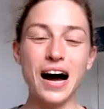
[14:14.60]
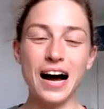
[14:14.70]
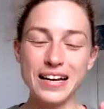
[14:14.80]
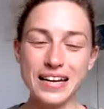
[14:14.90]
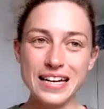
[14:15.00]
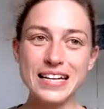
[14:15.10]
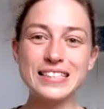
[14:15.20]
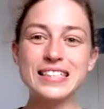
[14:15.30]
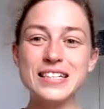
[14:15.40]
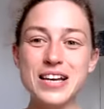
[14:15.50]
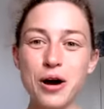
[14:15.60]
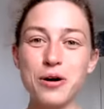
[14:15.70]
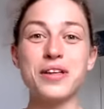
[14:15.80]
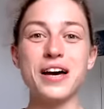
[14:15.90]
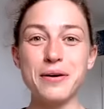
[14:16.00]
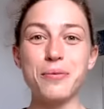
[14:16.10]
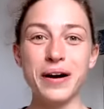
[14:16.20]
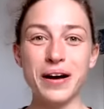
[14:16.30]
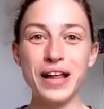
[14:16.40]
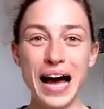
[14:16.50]
I need to know that it
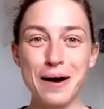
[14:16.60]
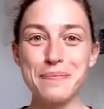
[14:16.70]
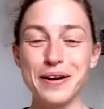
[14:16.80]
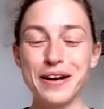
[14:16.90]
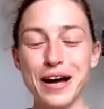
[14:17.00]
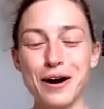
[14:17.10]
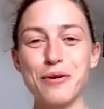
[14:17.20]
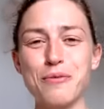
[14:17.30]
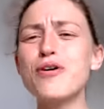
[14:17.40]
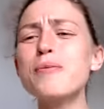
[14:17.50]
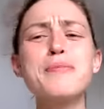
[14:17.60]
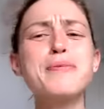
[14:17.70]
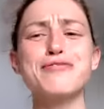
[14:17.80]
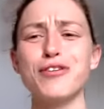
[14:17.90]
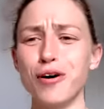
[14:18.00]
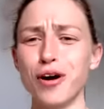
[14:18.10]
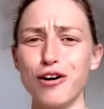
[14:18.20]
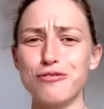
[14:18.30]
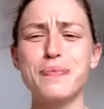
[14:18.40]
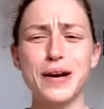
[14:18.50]
will happen and I will probably fall
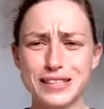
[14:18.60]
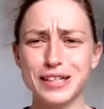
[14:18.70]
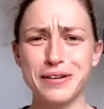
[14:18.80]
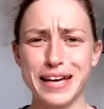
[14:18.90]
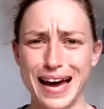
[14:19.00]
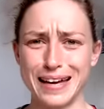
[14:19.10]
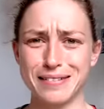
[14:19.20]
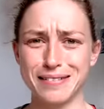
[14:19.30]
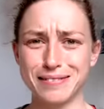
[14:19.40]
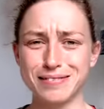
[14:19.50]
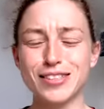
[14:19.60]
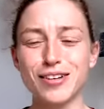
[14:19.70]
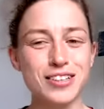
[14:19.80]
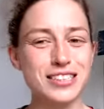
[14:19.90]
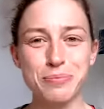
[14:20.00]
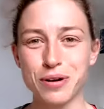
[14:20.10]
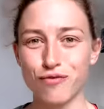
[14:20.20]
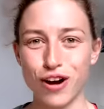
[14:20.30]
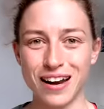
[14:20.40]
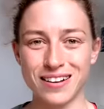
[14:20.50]
off, but it's okay. So long as I'm with
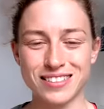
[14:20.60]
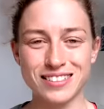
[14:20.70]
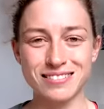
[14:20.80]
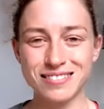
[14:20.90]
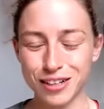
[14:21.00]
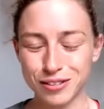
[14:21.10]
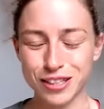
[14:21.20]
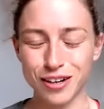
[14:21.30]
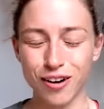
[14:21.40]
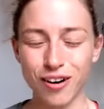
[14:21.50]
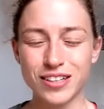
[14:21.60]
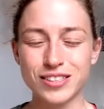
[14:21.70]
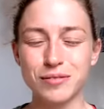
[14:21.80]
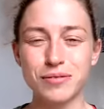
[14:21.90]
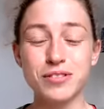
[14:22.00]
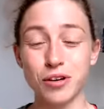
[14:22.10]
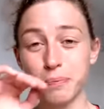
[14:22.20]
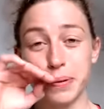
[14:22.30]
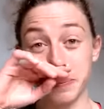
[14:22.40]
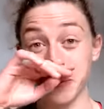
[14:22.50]
friends, so long as your
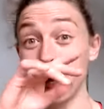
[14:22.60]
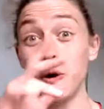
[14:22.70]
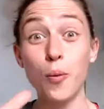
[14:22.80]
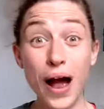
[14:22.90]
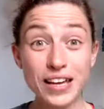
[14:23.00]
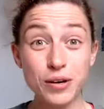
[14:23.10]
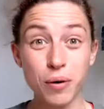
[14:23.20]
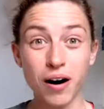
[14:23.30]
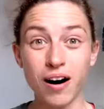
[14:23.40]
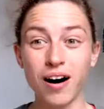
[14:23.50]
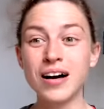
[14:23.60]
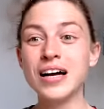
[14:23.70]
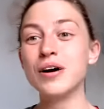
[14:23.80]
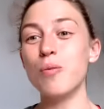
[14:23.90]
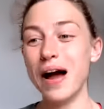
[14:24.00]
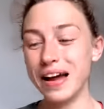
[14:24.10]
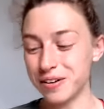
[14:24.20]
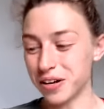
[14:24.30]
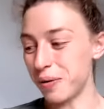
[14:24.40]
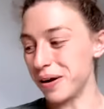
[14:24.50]
people know where you are, where
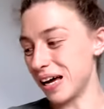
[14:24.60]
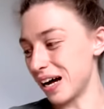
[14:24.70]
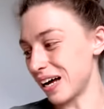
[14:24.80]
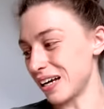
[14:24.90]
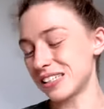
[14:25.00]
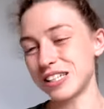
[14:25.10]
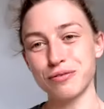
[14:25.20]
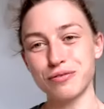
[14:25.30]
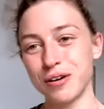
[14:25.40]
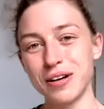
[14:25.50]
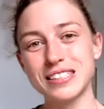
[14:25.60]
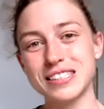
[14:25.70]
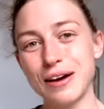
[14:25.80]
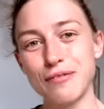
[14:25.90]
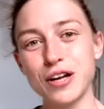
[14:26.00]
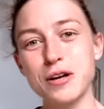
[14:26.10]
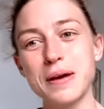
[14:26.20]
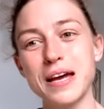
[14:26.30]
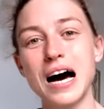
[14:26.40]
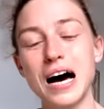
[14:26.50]
you're going, that kind of stuff. It's never going to
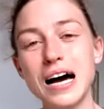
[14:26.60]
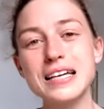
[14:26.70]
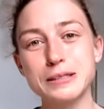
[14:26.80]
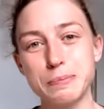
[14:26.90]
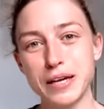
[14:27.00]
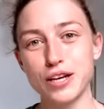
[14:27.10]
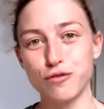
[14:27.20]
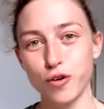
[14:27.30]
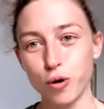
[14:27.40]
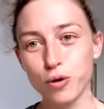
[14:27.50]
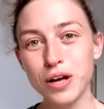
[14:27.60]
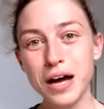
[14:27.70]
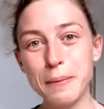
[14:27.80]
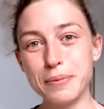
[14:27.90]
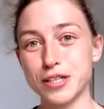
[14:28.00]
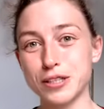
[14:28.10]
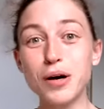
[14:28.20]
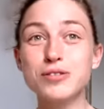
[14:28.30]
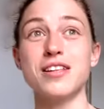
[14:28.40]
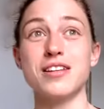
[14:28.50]
be a high speed fall, because
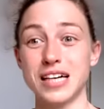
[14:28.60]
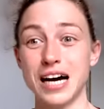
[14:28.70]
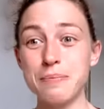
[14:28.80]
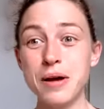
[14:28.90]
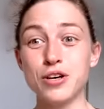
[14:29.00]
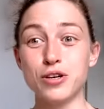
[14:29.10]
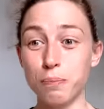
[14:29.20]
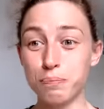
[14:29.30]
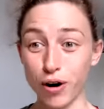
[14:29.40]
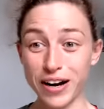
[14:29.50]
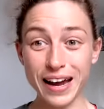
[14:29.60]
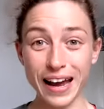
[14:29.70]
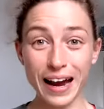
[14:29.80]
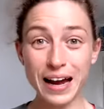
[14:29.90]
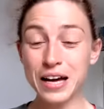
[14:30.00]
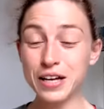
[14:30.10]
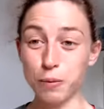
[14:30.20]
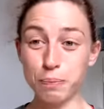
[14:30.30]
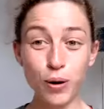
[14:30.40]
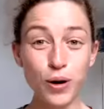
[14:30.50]
most of the time you're braking,
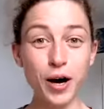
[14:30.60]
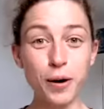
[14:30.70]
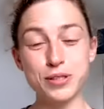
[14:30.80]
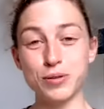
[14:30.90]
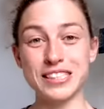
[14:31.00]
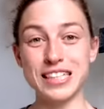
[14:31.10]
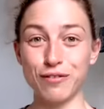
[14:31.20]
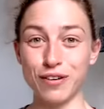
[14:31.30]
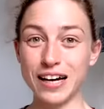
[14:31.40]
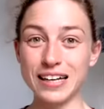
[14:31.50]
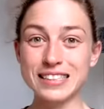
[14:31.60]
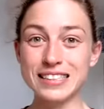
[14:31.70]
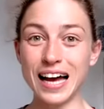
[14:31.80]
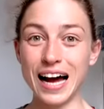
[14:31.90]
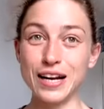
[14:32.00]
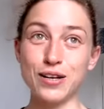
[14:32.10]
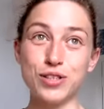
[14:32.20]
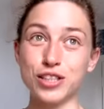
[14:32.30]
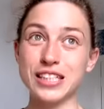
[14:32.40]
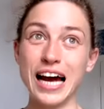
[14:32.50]
you're pulling up to a set of lights and you
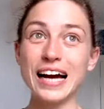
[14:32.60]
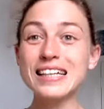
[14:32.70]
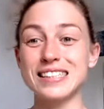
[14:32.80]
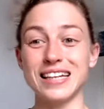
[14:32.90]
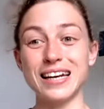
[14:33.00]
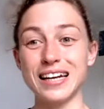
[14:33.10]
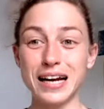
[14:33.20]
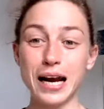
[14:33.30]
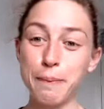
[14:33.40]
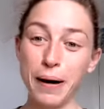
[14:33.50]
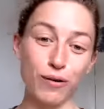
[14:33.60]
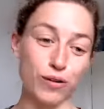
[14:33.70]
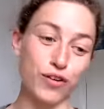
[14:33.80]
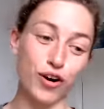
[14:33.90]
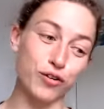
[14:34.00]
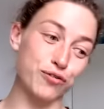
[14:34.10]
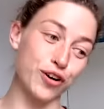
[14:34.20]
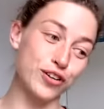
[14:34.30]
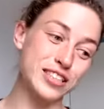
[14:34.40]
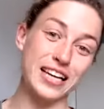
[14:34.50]
just accidentally clip out the wrong
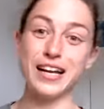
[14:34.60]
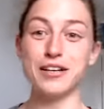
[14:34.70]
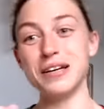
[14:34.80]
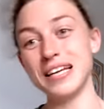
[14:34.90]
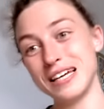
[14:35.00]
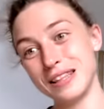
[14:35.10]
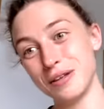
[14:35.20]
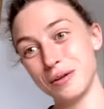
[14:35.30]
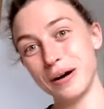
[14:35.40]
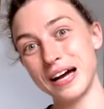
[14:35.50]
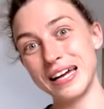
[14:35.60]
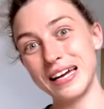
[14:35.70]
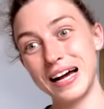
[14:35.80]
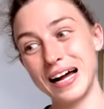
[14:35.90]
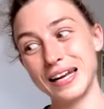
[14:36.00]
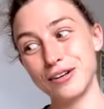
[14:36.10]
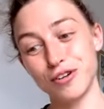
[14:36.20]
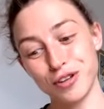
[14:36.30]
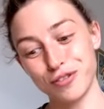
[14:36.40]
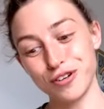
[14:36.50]
foot, and then you lean the other way and your
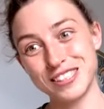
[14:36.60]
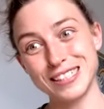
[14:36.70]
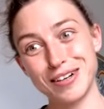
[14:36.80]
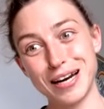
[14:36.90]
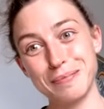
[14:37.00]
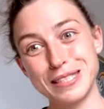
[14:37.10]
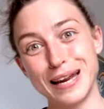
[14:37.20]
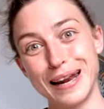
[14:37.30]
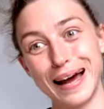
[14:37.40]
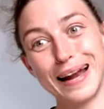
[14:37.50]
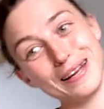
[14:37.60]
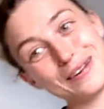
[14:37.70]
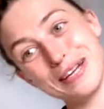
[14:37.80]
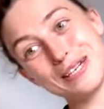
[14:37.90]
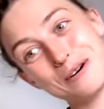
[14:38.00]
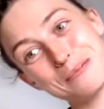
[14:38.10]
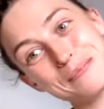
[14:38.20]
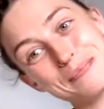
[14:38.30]
other foot's still clipped in, and then you end up